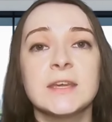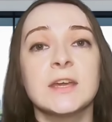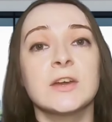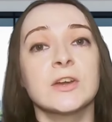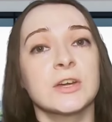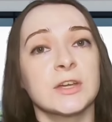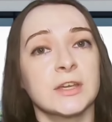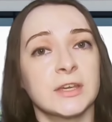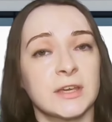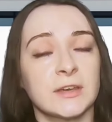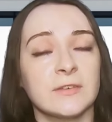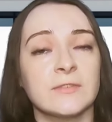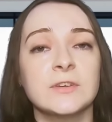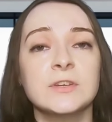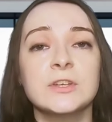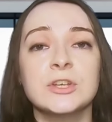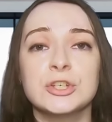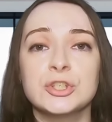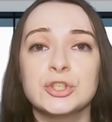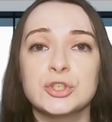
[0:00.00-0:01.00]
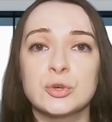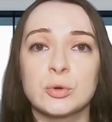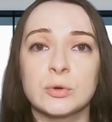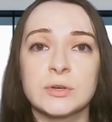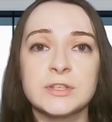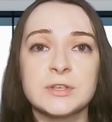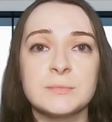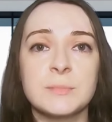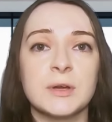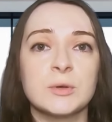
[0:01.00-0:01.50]
they are given a
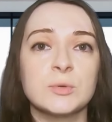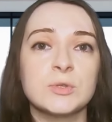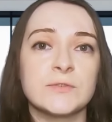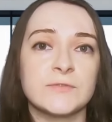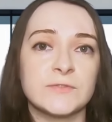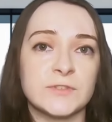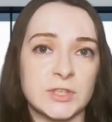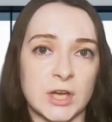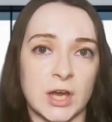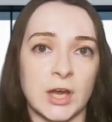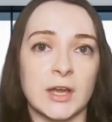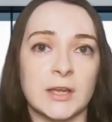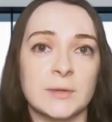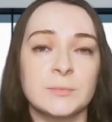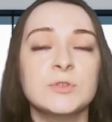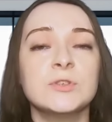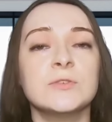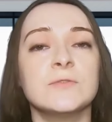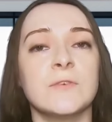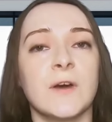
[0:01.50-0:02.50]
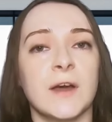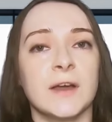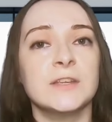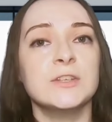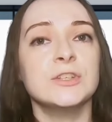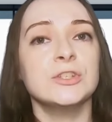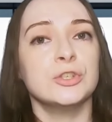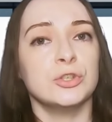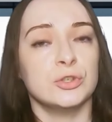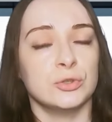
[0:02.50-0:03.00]
short amount of time to
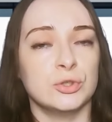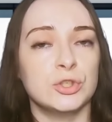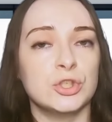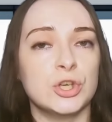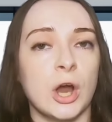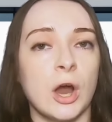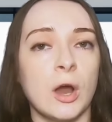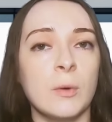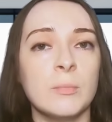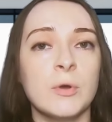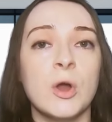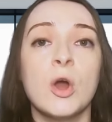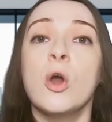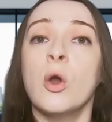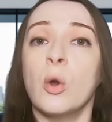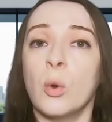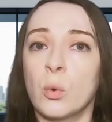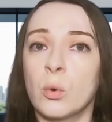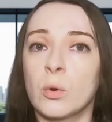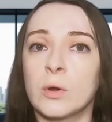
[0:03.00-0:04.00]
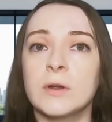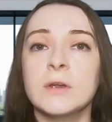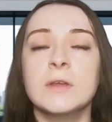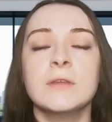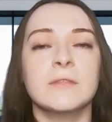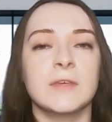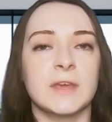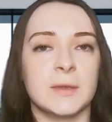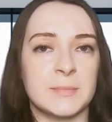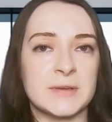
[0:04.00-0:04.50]
find a new job or
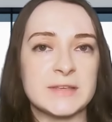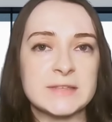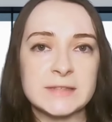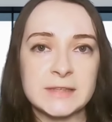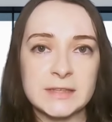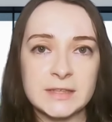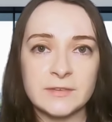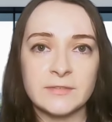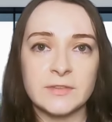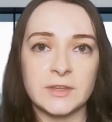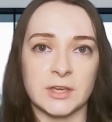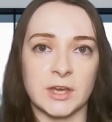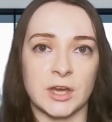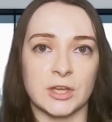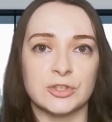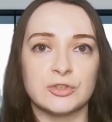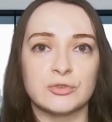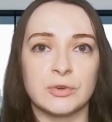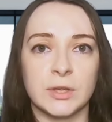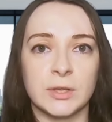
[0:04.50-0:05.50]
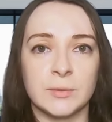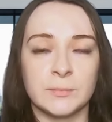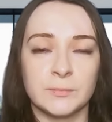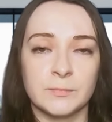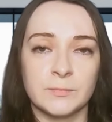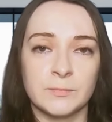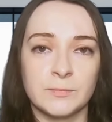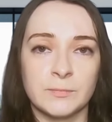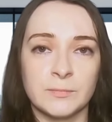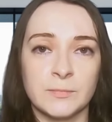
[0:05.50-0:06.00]
they must leave the country.
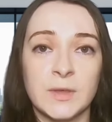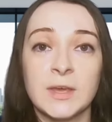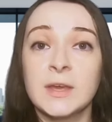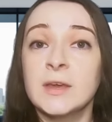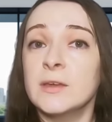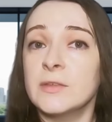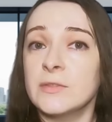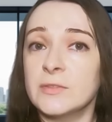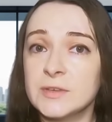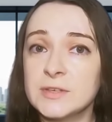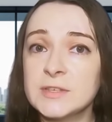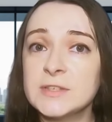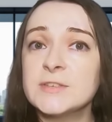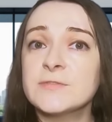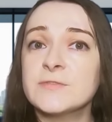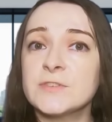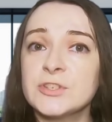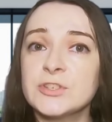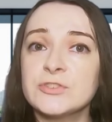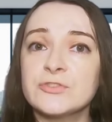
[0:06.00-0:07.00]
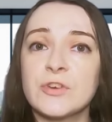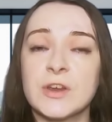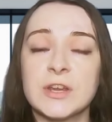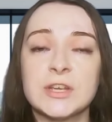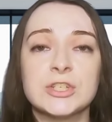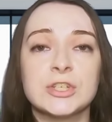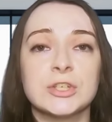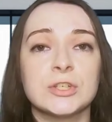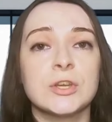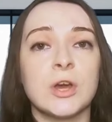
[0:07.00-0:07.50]
This
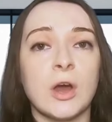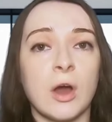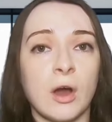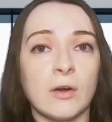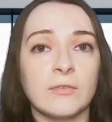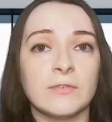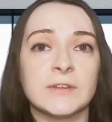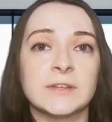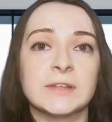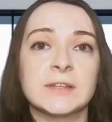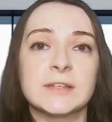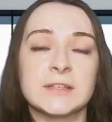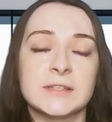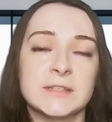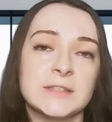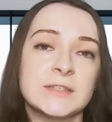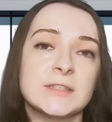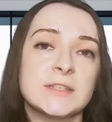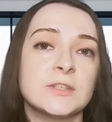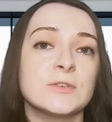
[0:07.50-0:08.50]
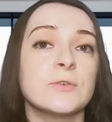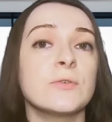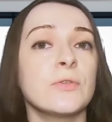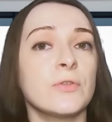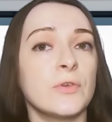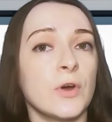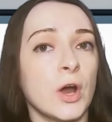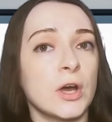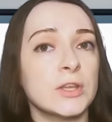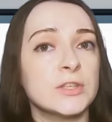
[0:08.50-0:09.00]
frustration often leads to
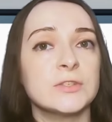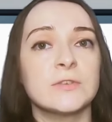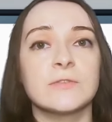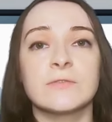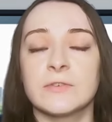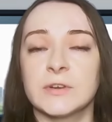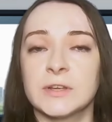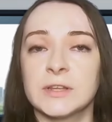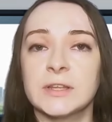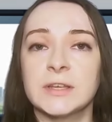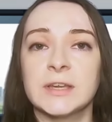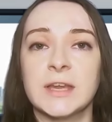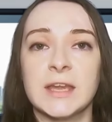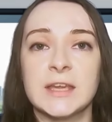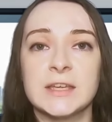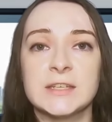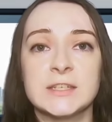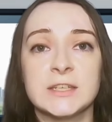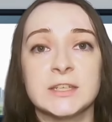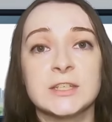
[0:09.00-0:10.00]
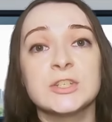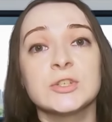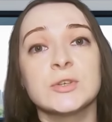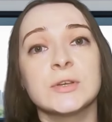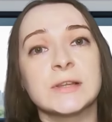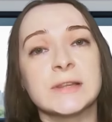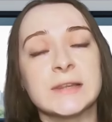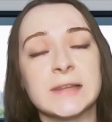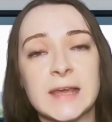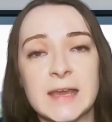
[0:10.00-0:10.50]
thoughts of relocating
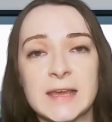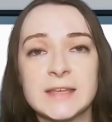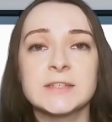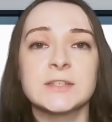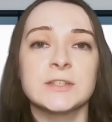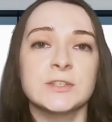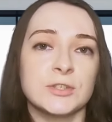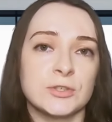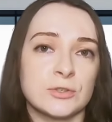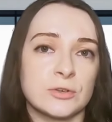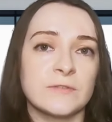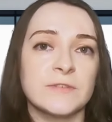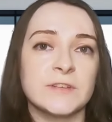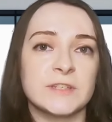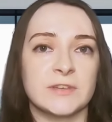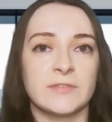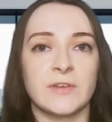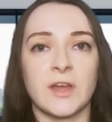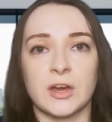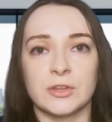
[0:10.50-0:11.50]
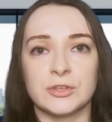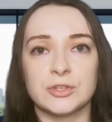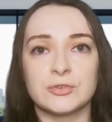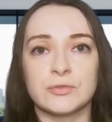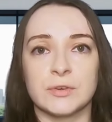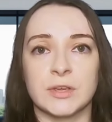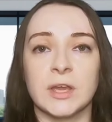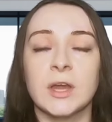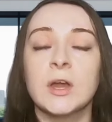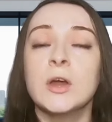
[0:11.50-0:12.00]
to a less conservative
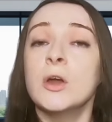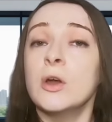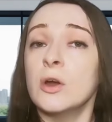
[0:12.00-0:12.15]
country